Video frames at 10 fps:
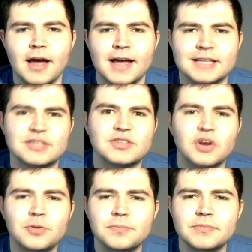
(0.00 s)
at
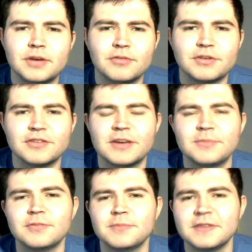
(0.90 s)
some
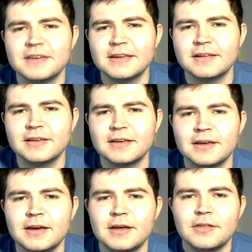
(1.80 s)
reception, particularly